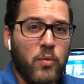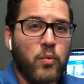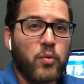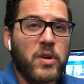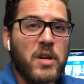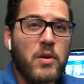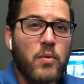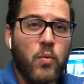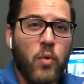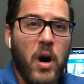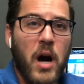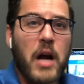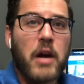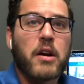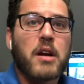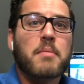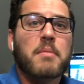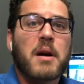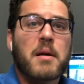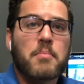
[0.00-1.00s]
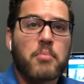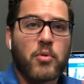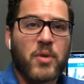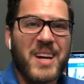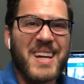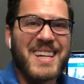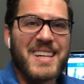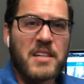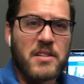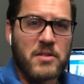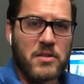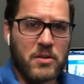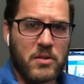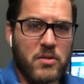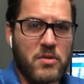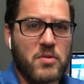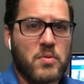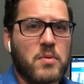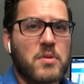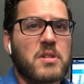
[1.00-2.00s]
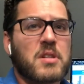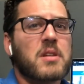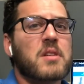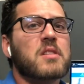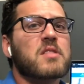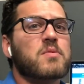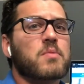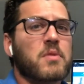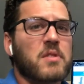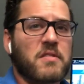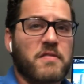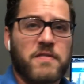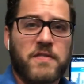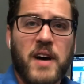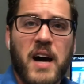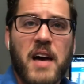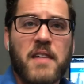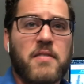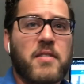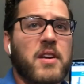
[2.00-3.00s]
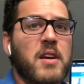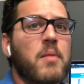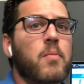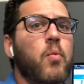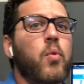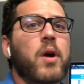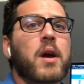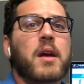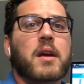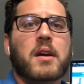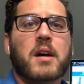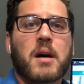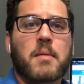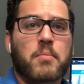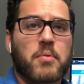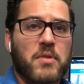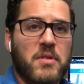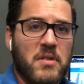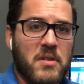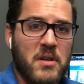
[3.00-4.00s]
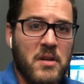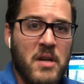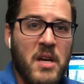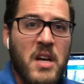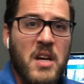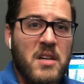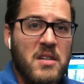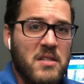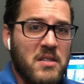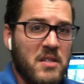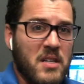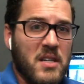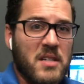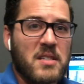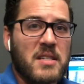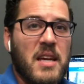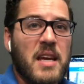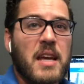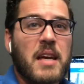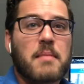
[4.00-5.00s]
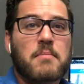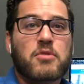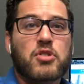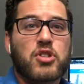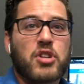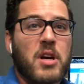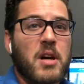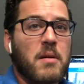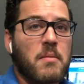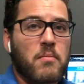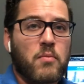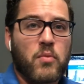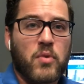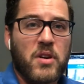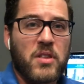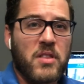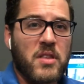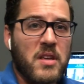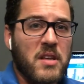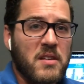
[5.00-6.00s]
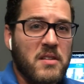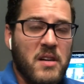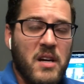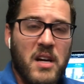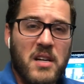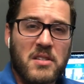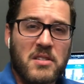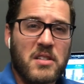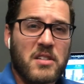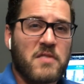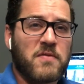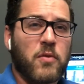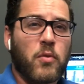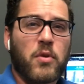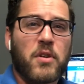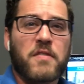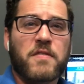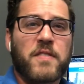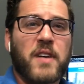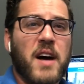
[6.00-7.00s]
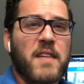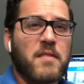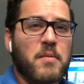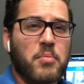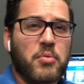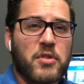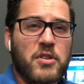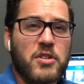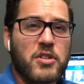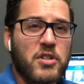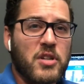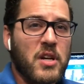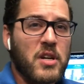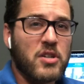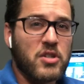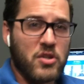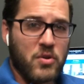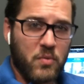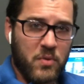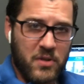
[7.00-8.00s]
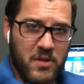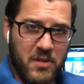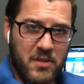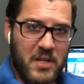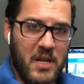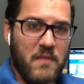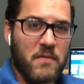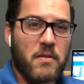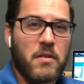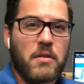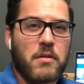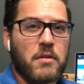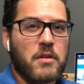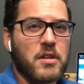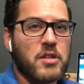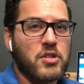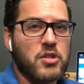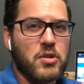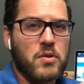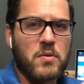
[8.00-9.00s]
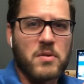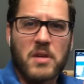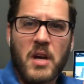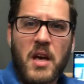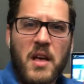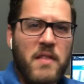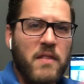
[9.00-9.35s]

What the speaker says: rewiring my brain into those routines with the 5 a.m. wake up, with the 6 a.m. gym, with the 6:45 appreciation, with the 7:30 juice.